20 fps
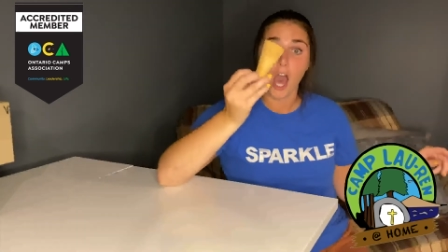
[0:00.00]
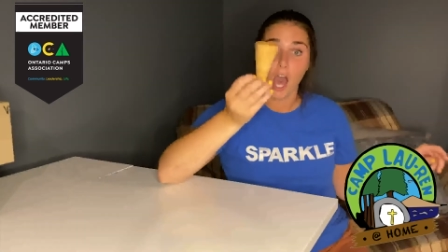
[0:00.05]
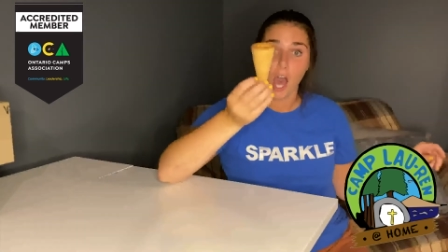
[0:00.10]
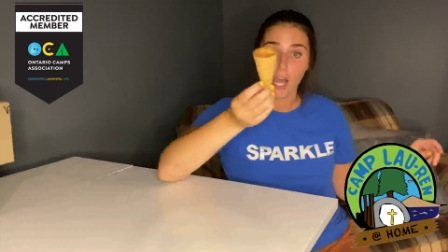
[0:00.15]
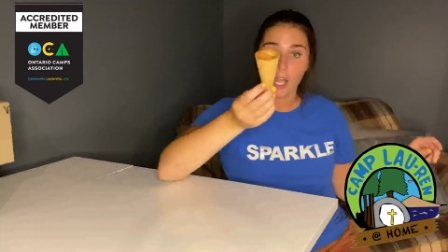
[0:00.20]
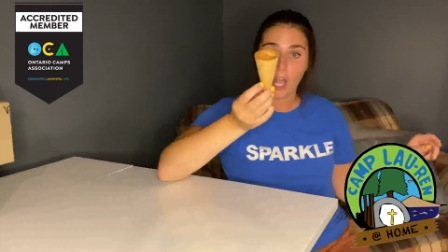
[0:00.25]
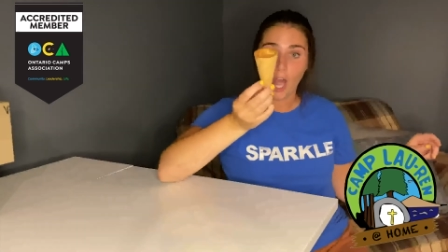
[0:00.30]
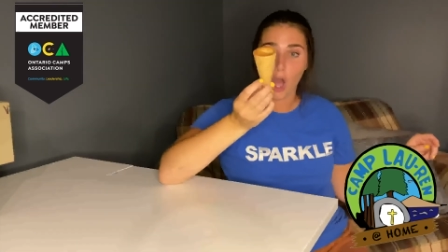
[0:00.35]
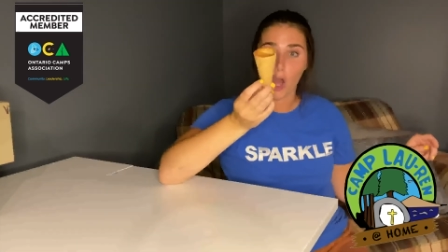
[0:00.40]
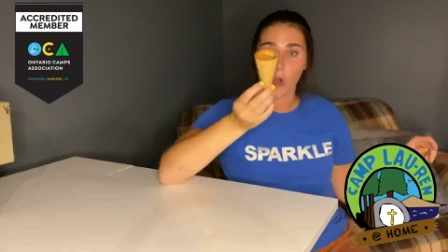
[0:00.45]

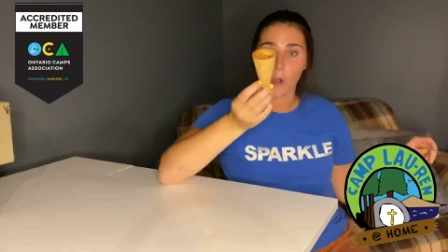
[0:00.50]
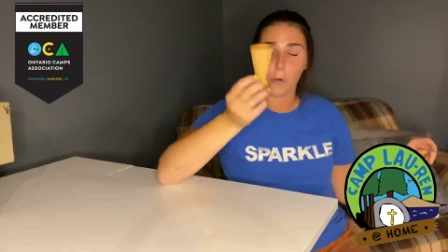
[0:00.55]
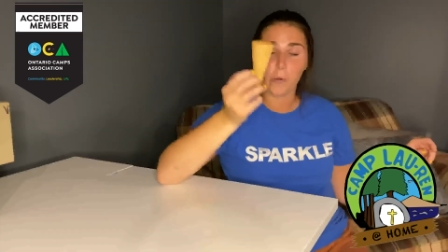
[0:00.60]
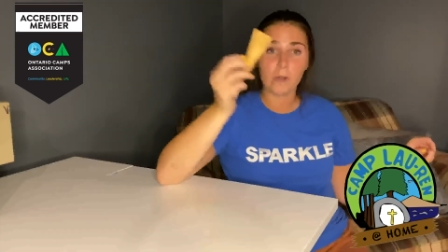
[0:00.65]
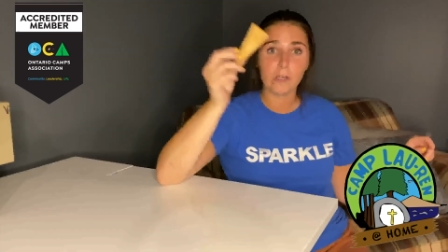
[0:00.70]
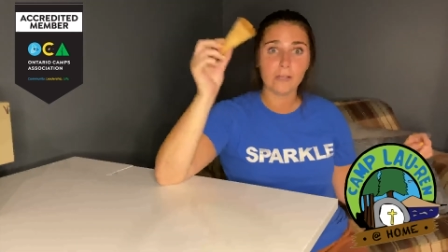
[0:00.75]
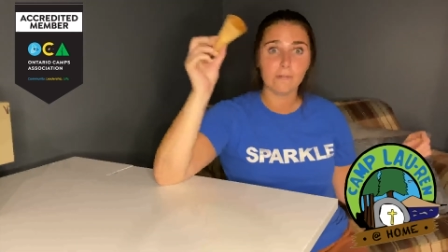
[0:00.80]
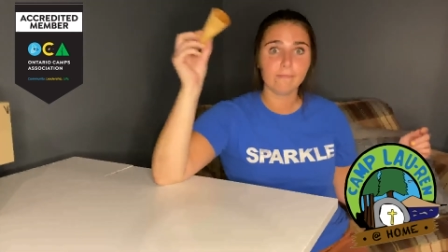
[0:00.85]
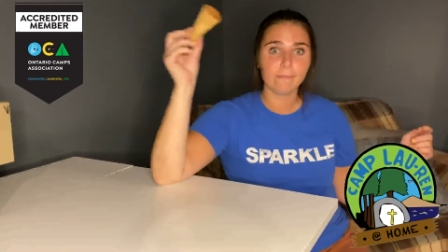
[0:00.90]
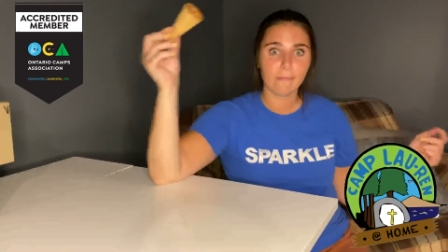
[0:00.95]
a
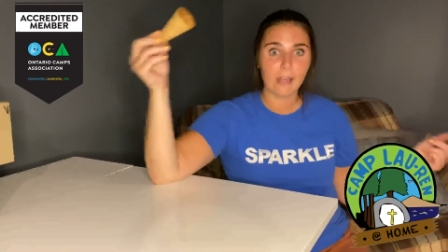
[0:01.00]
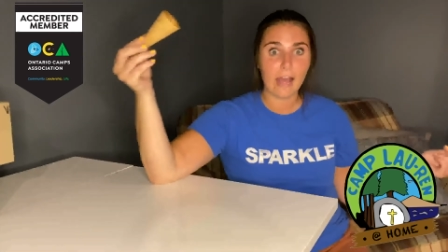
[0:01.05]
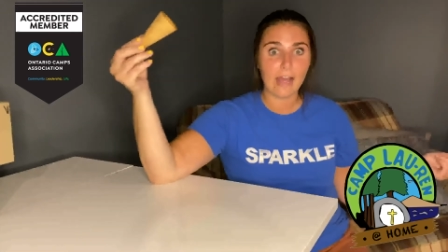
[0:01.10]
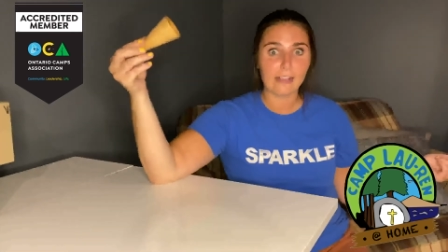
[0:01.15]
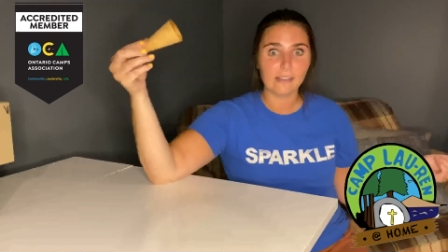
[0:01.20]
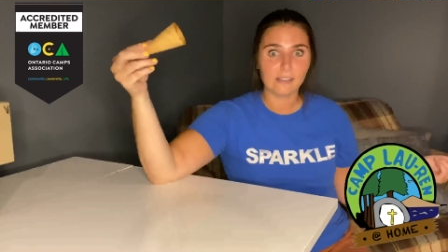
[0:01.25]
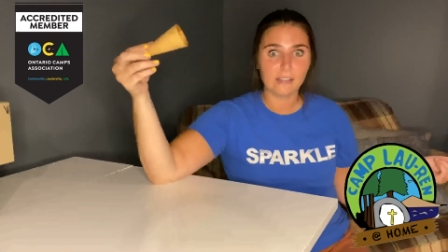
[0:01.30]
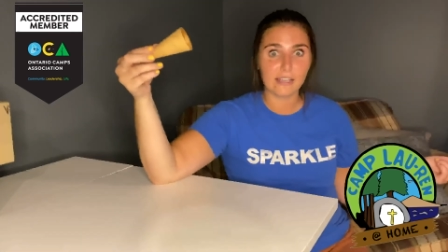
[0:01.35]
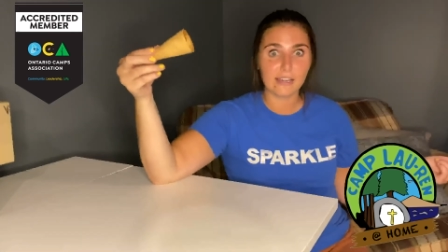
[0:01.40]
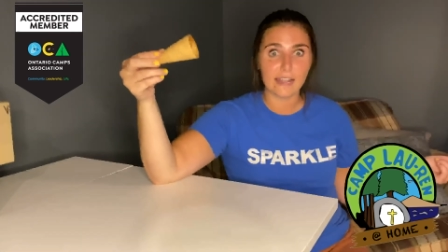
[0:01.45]
cone,
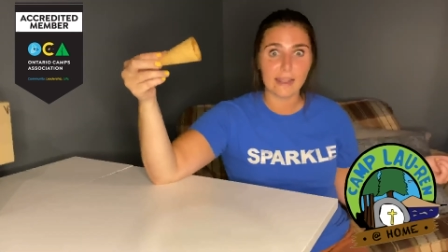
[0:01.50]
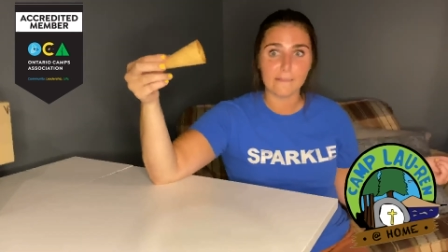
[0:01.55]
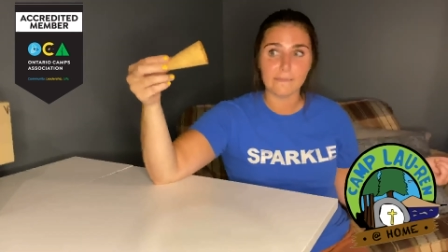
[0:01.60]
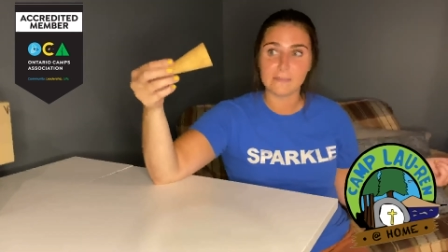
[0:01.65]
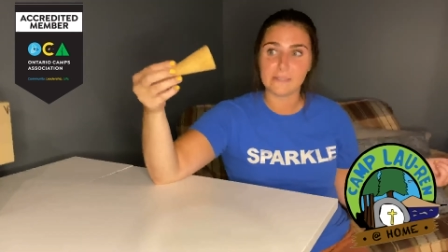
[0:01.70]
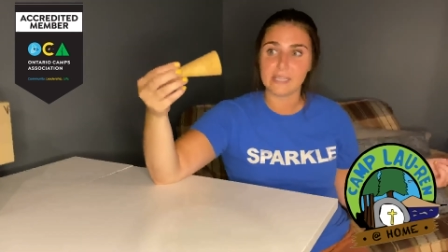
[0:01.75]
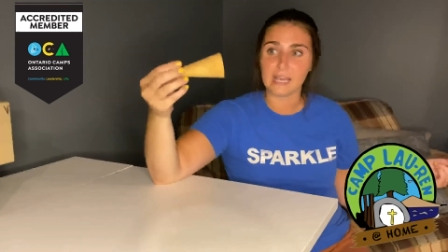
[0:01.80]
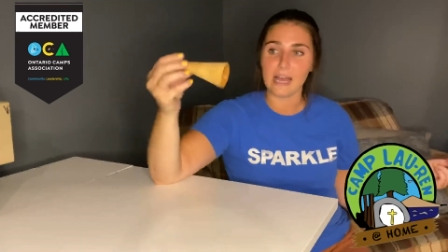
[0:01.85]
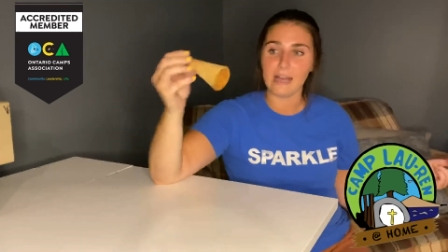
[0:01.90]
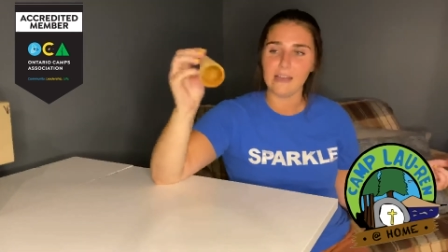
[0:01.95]
as the
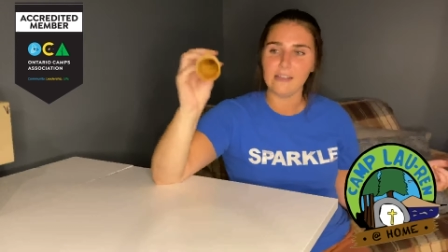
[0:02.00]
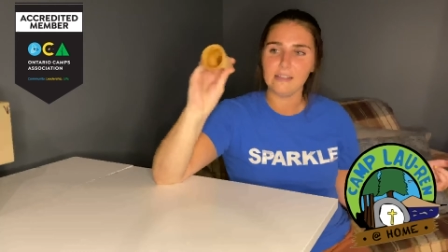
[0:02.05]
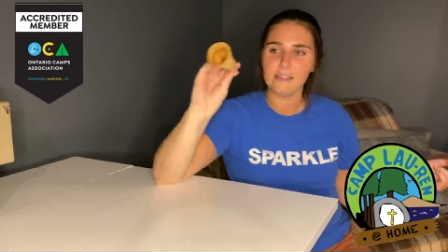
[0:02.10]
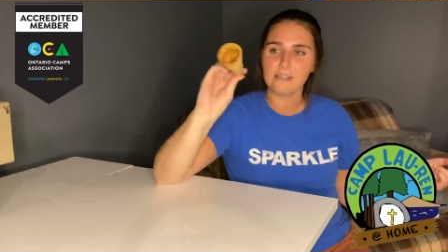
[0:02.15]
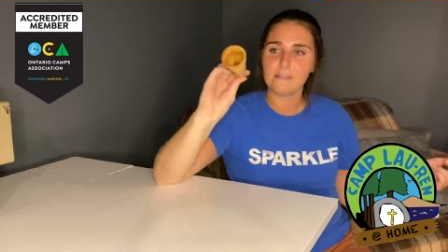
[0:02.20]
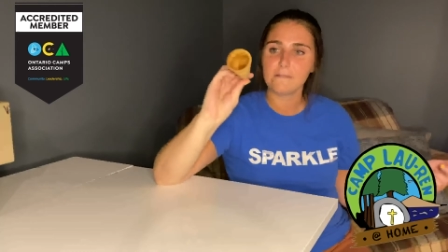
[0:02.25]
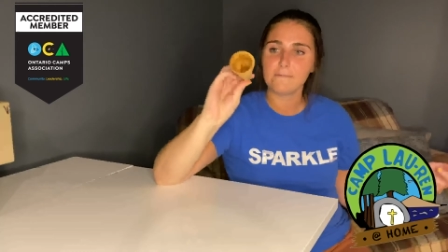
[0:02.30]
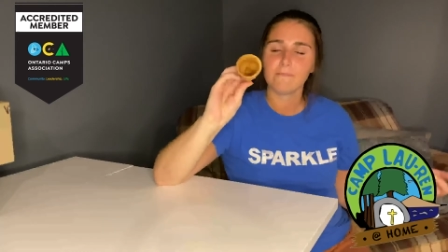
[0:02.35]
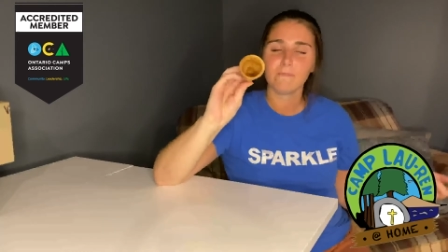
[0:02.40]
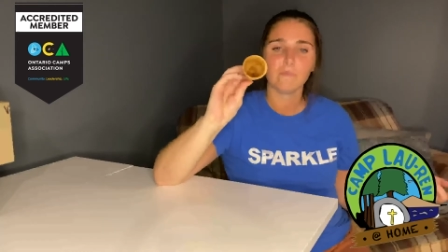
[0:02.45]
name
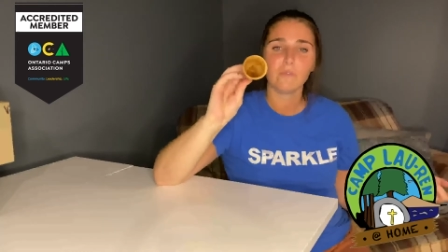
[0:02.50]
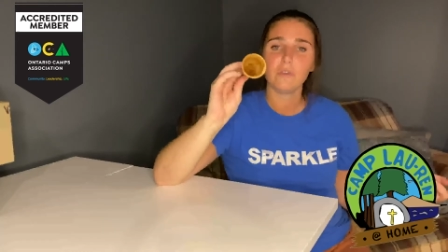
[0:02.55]
says.